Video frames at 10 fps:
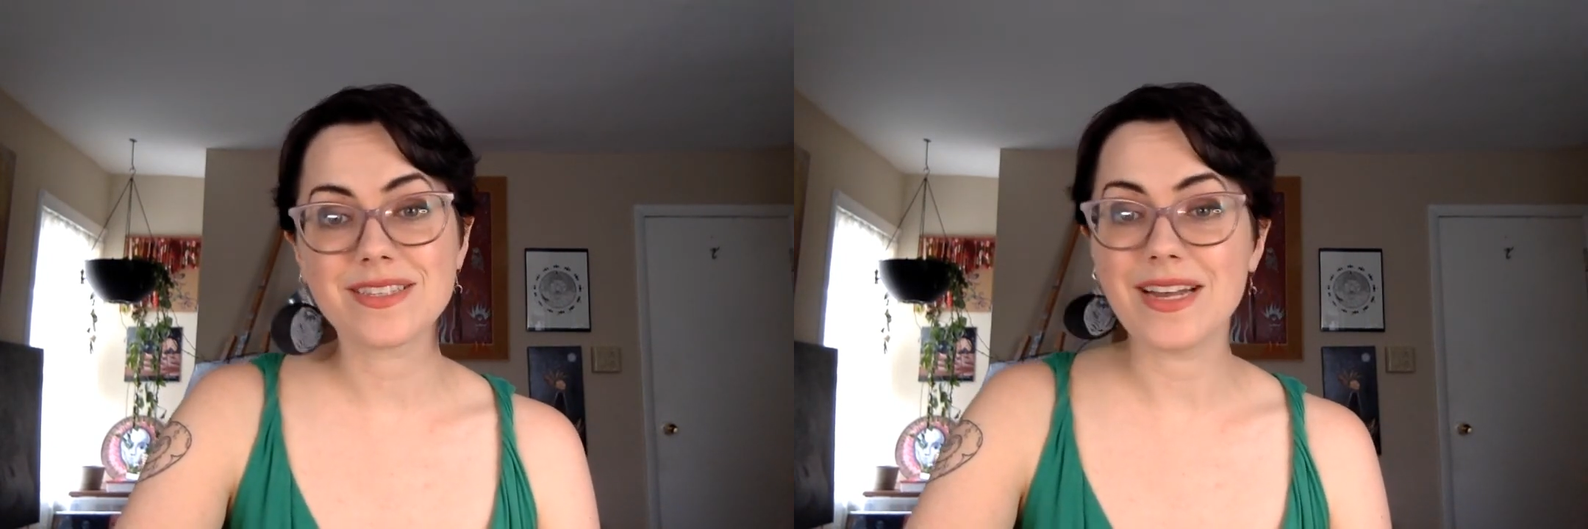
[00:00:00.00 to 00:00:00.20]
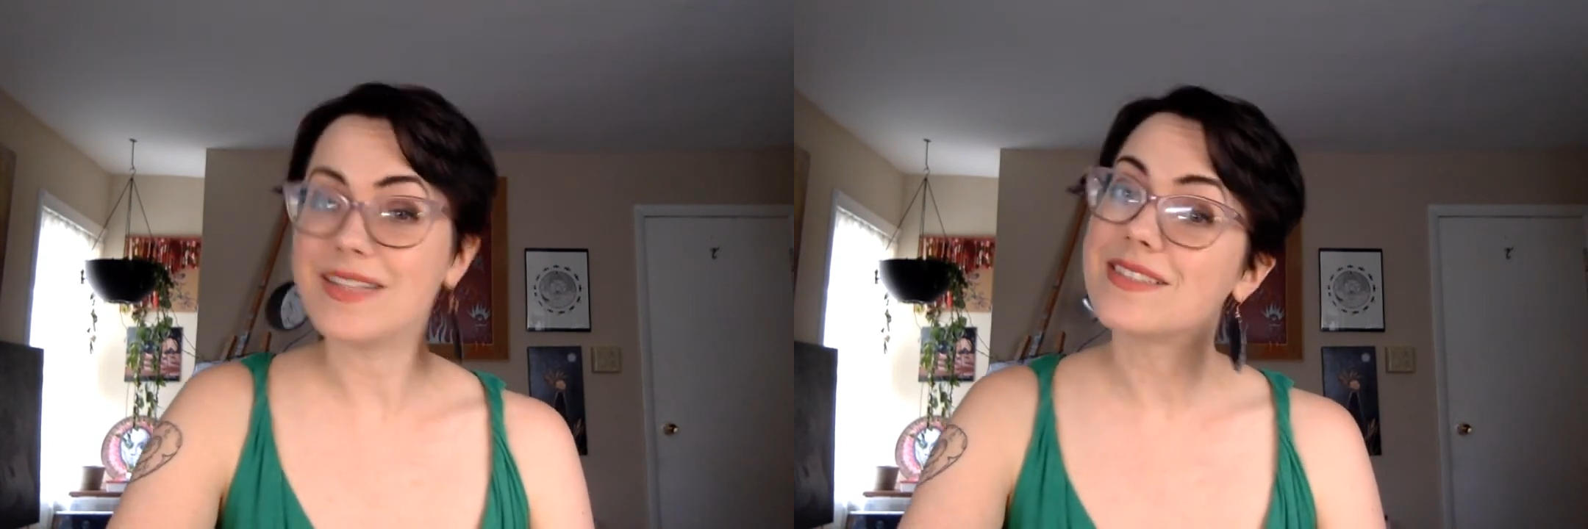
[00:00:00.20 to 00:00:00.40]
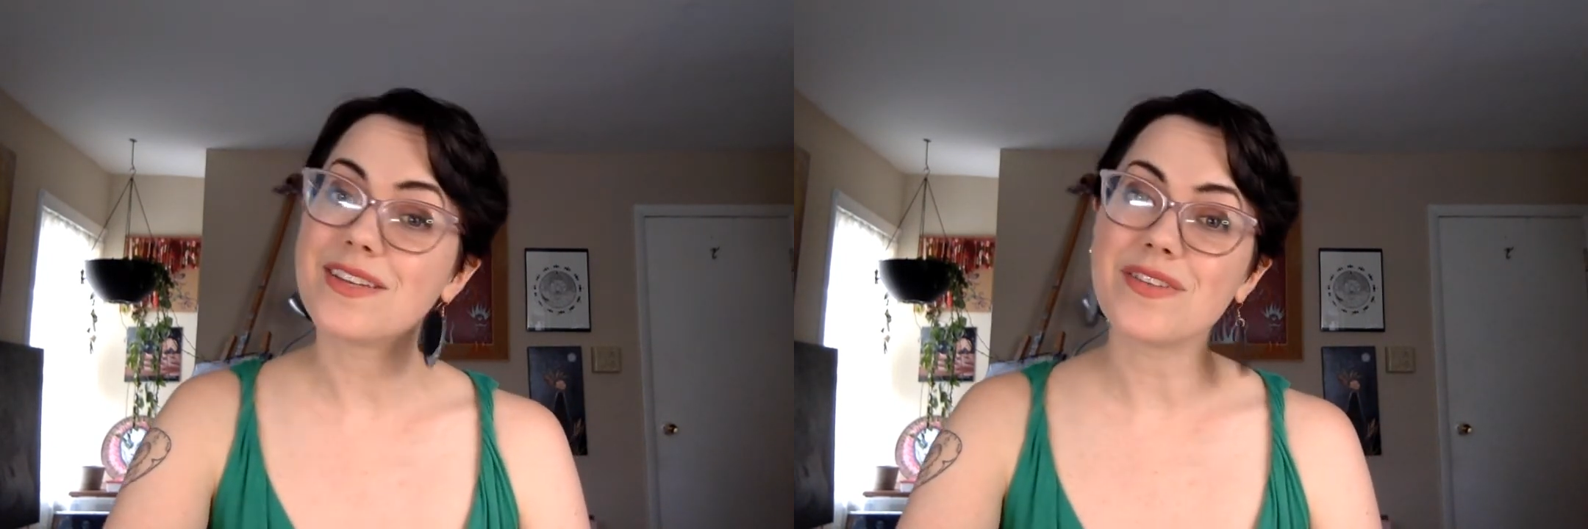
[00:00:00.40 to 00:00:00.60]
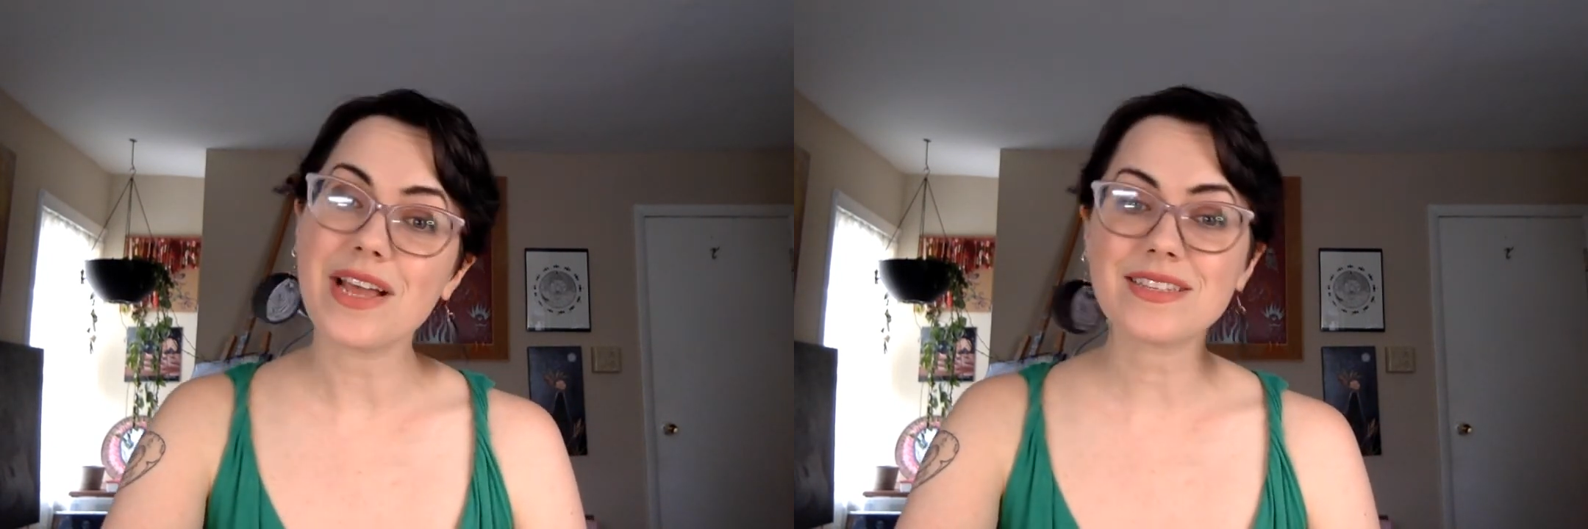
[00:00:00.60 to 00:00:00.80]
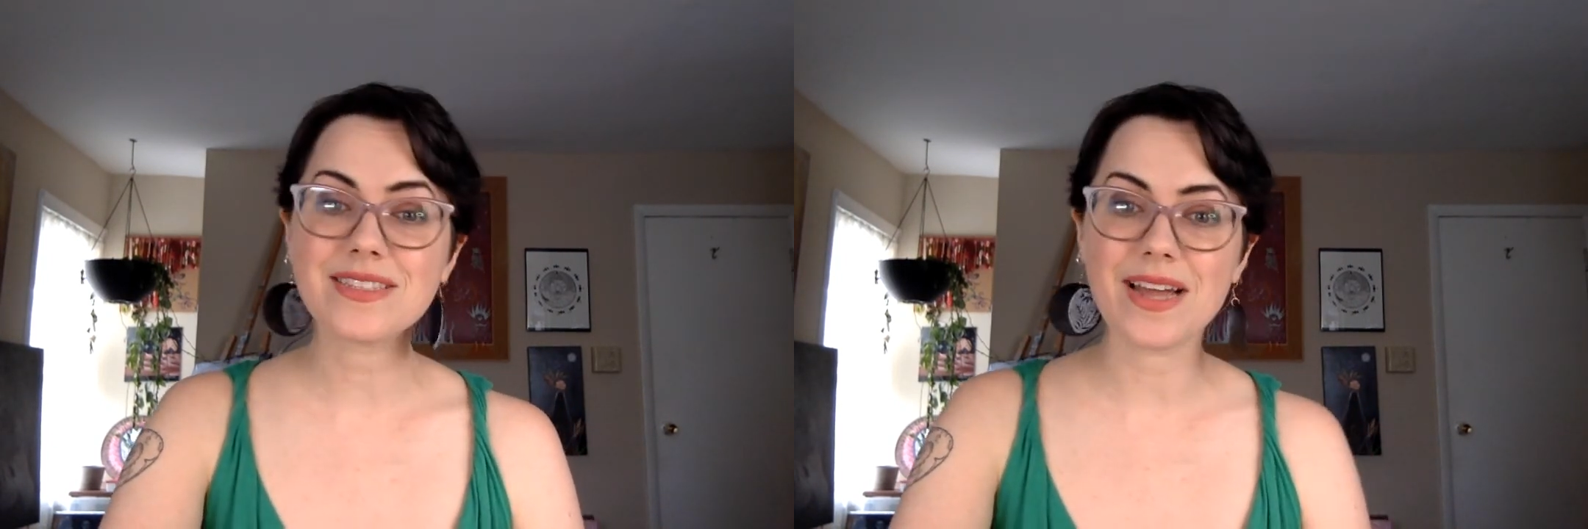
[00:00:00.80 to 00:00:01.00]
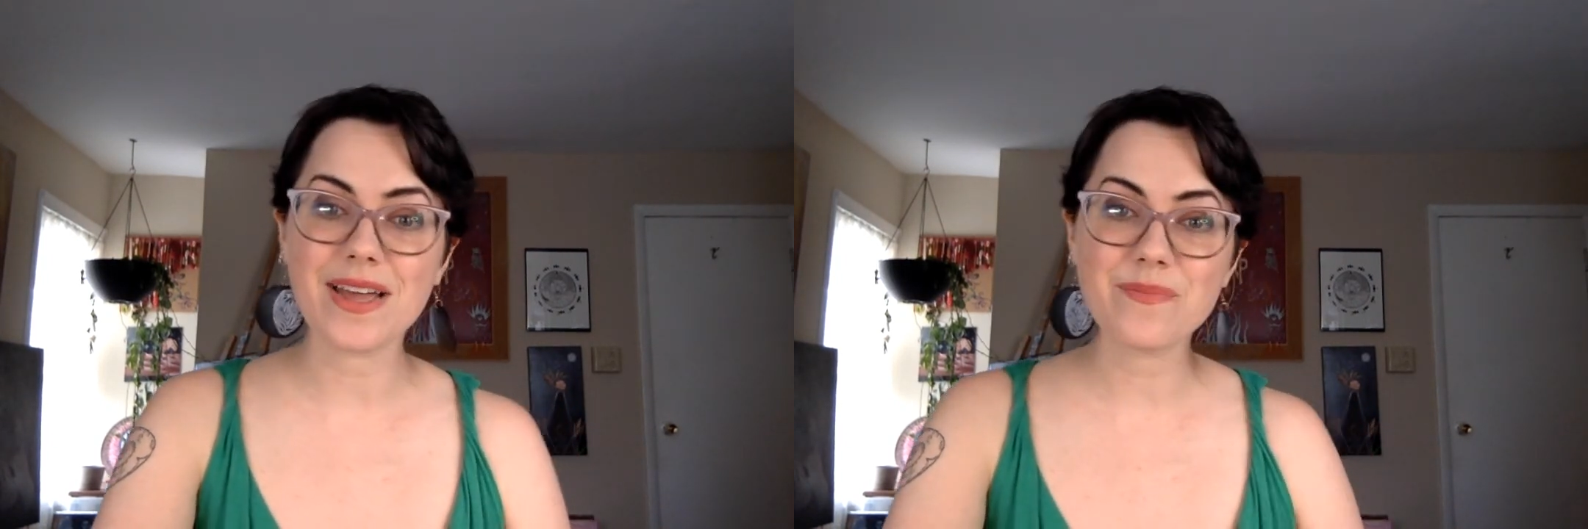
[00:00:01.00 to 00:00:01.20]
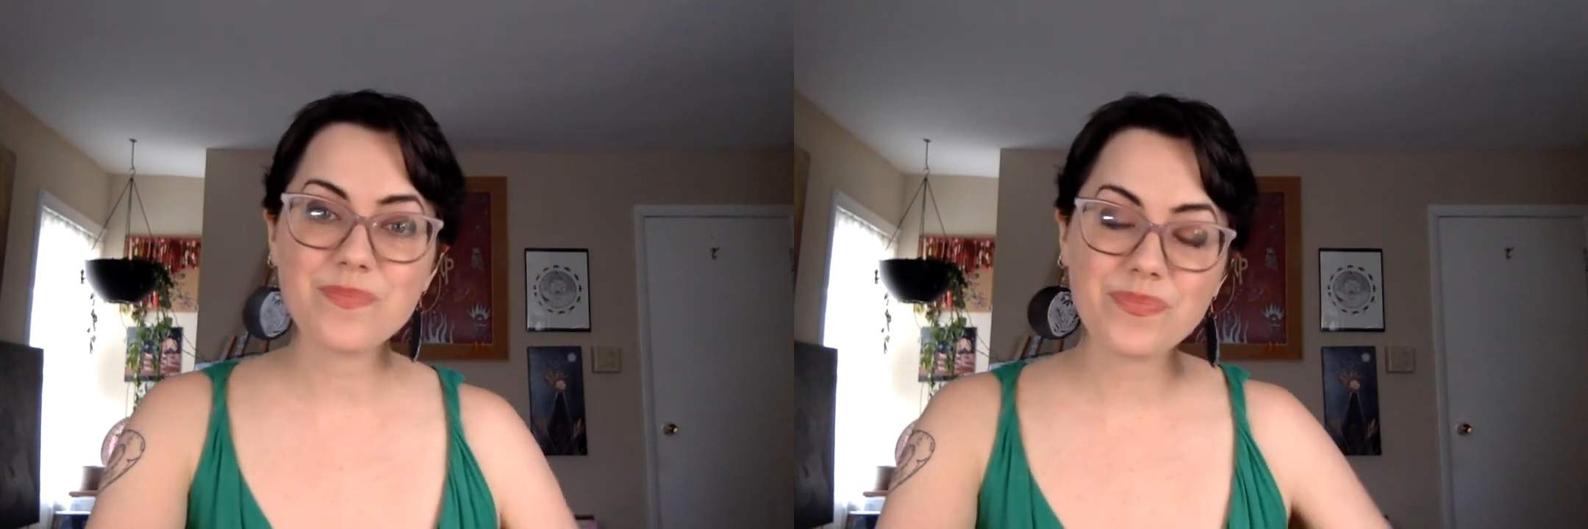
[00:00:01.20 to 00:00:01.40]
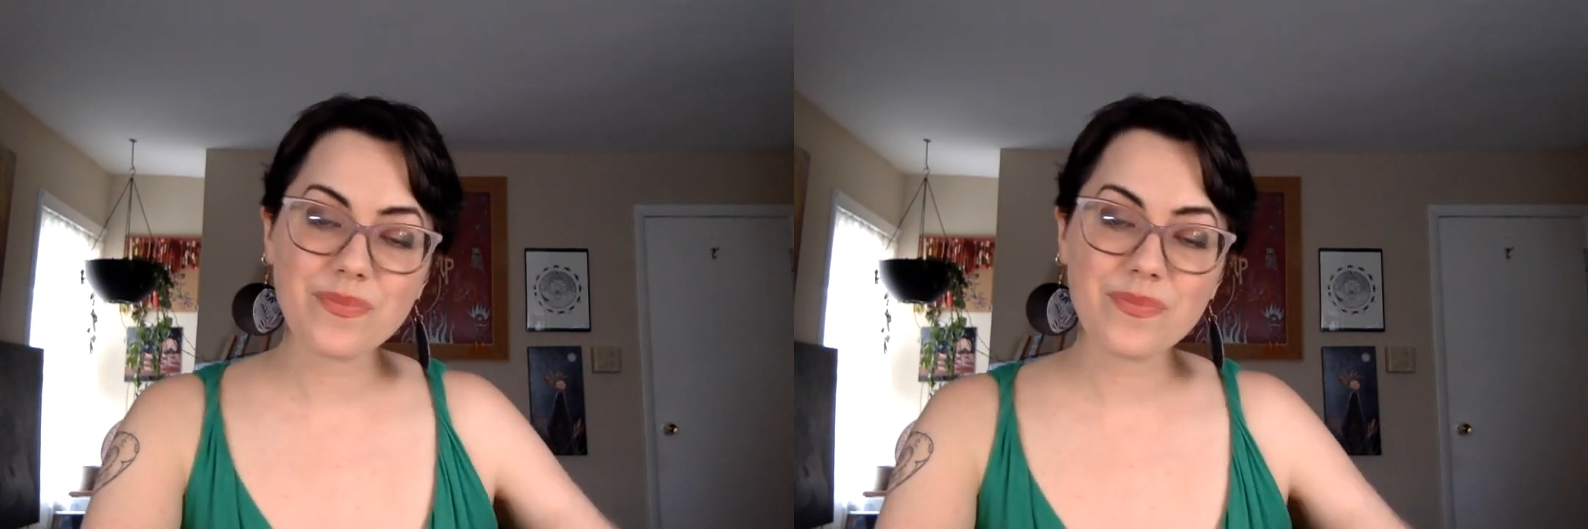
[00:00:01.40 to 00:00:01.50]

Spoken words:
and until next time,